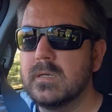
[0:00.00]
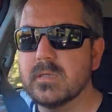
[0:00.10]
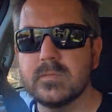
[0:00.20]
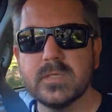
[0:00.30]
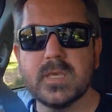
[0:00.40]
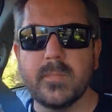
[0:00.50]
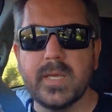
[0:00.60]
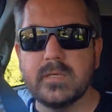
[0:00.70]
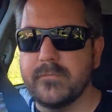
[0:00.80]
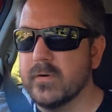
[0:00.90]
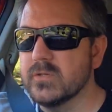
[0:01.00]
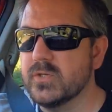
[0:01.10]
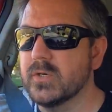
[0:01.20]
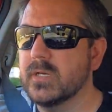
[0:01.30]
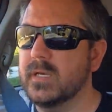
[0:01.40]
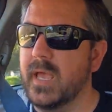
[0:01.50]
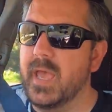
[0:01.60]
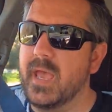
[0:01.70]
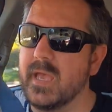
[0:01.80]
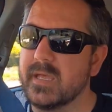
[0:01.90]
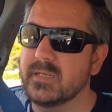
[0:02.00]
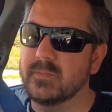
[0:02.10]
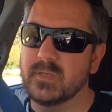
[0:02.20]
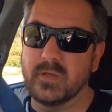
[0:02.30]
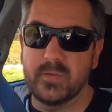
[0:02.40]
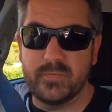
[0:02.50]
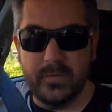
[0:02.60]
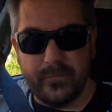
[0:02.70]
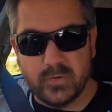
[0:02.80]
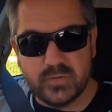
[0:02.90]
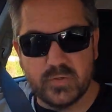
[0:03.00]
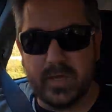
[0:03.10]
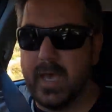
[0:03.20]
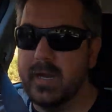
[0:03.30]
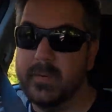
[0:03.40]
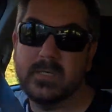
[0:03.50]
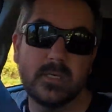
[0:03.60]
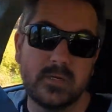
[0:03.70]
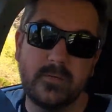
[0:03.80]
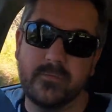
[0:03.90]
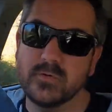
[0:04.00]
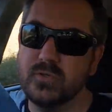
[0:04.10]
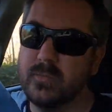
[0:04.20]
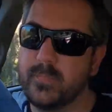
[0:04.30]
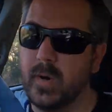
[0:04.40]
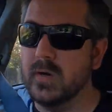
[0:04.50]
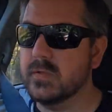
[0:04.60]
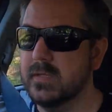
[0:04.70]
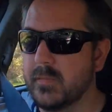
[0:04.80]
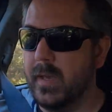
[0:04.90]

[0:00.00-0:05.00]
So I'm just coming into Franschhoek and I'm going to go through Franschhoek, and I'm actually going to do Franschhoek Pass at the